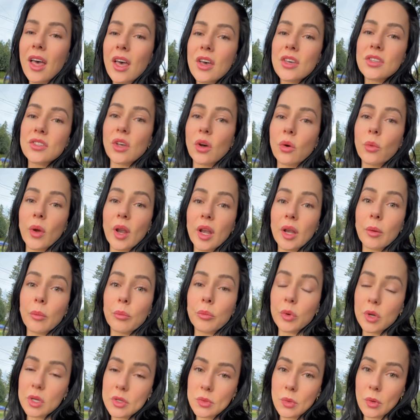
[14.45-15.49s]
So when
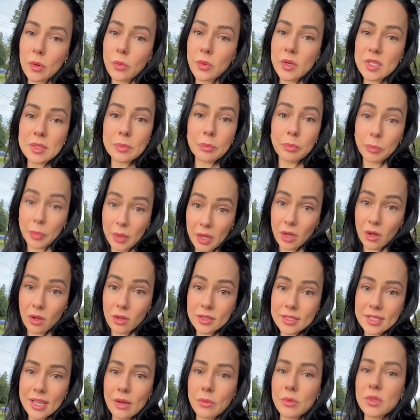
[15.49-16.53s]
Brookswood was
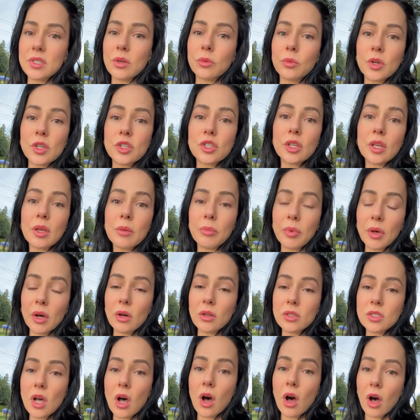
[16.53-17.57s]
built, it was originally
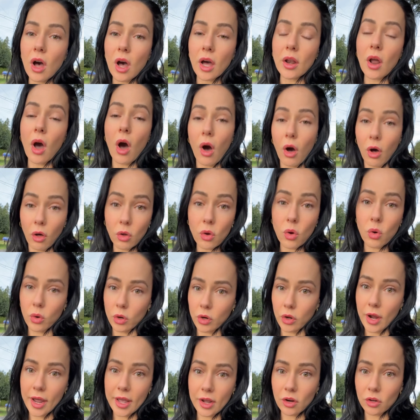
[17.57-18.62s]
built on all
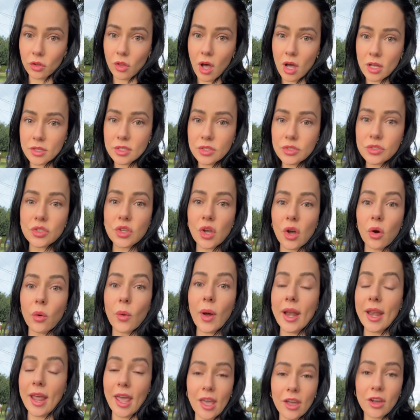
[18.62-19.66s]
quarter-acre lots. So
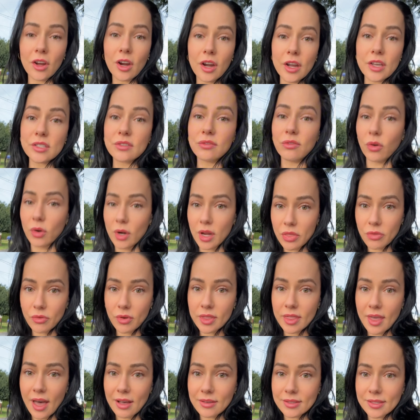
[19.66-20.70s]
an acre is
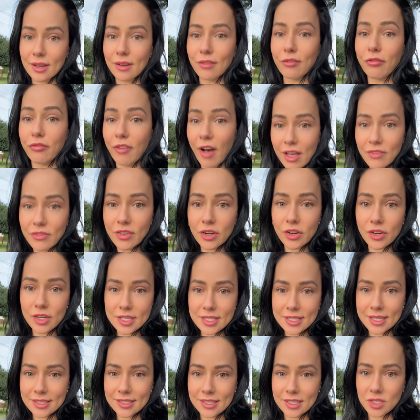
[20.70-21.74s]

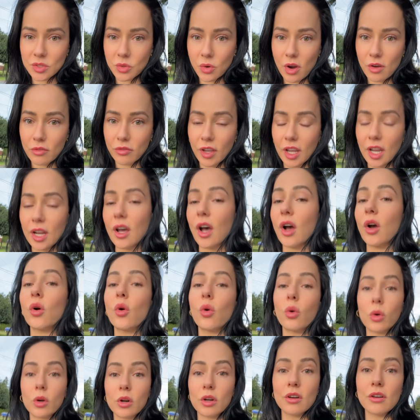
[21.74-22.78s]
43,560 square feet. A
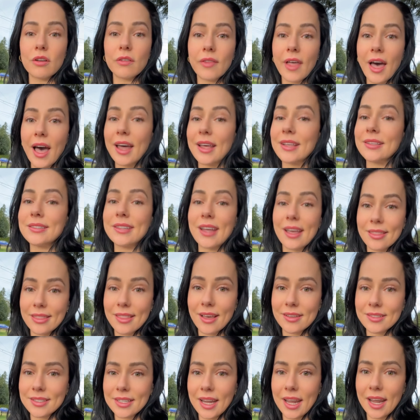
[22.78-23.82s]
quarter of that is
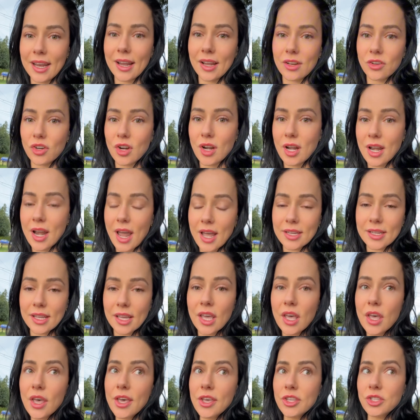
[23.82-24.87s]
10,890.
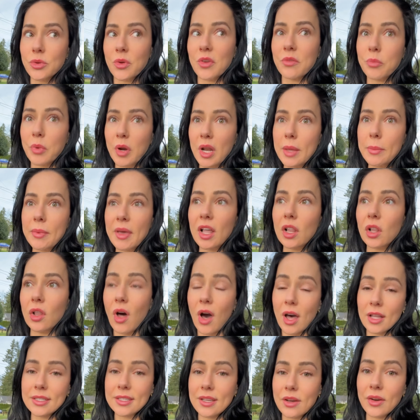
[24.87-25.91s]
So we have pretty big
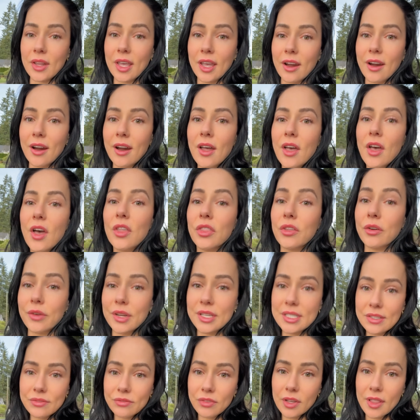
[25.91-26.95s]
lots out here. The
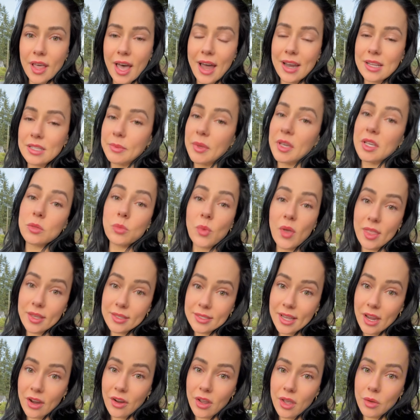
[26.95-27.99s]
reason for that is because when this
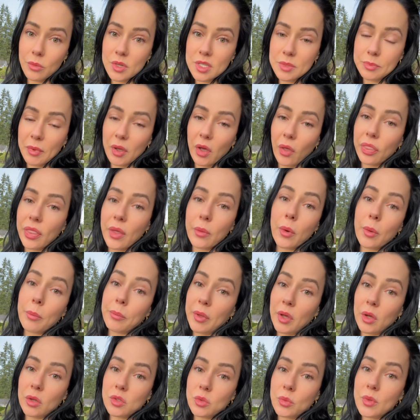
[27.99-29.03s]
area was built, they were
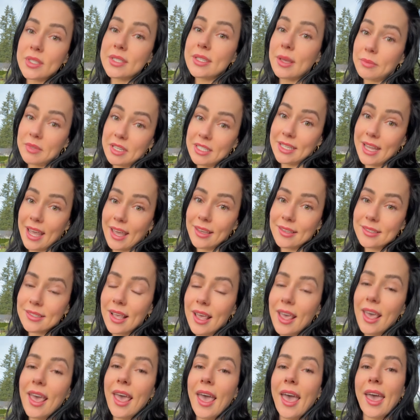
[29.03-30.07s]
built with septic tanks.
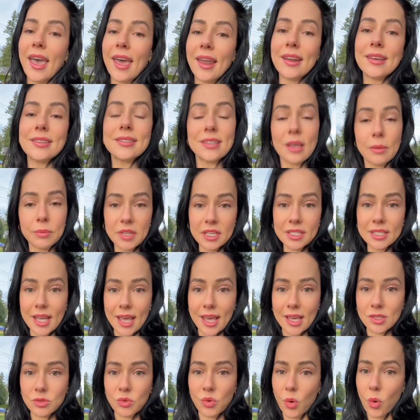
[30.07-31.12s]
And septic
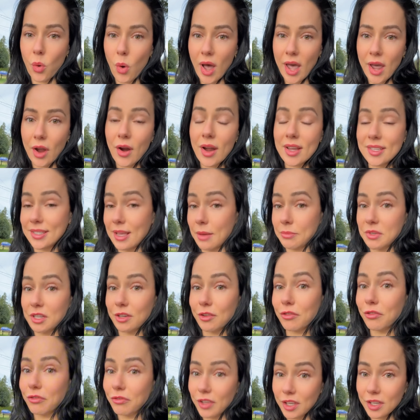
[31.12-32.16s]
tanks require a septic
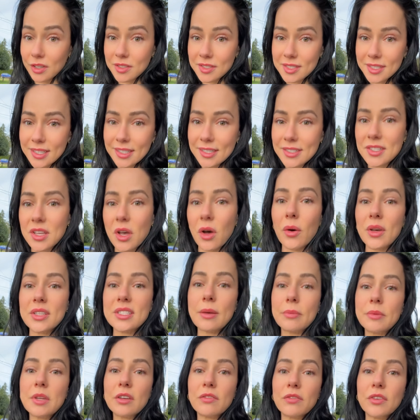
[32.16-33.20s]
field. So a
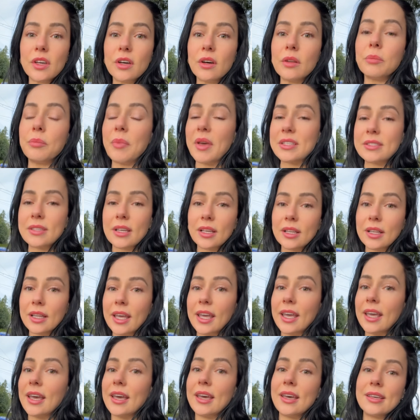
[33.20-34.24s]
septic field
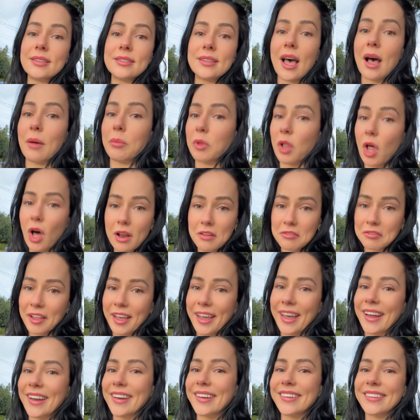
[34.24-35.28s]
basically is a plot of
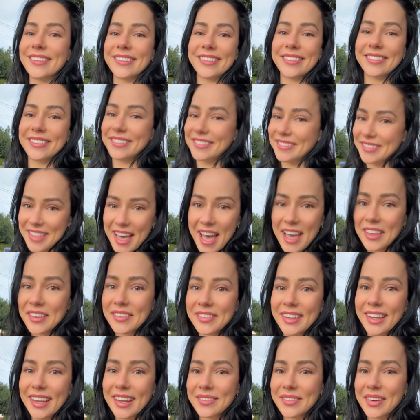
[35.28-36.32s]
land that you
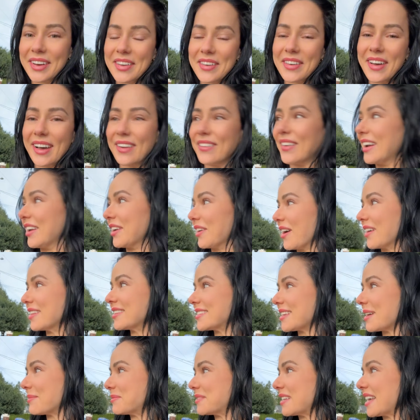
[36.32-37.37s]
need when you're on
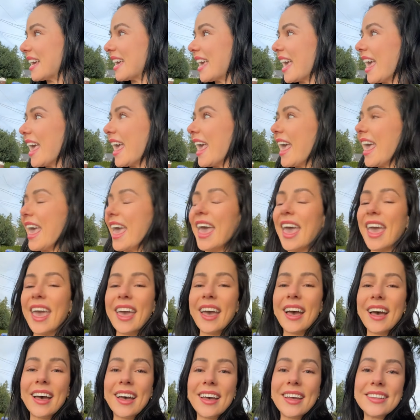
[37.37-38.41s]
septic,
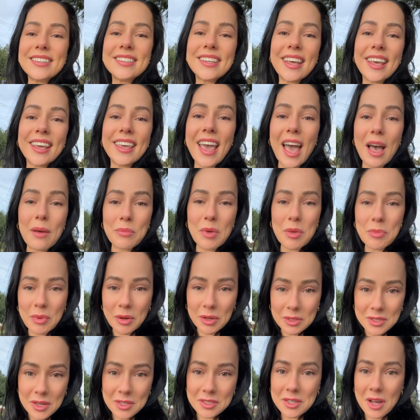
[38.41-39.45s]
and it can't be
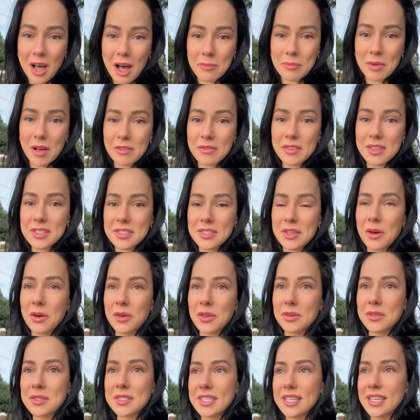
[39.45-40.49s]
built on top of. So
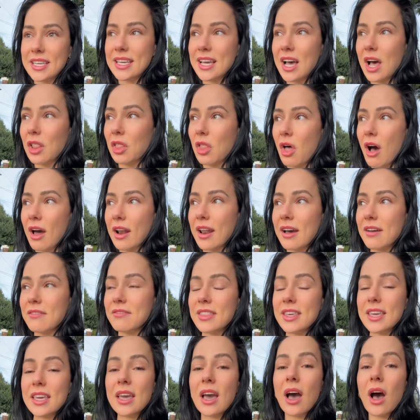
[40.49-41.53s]
you'll see a lot of
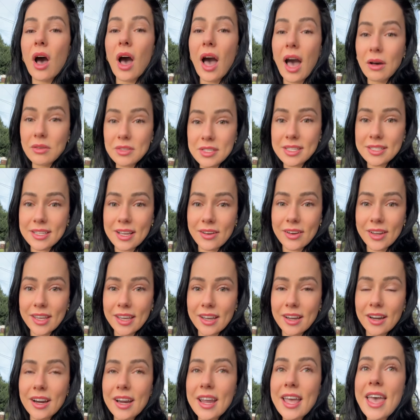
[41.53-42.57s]
the houses out
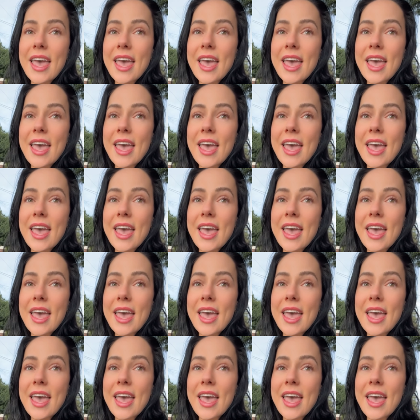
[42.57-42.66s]
here.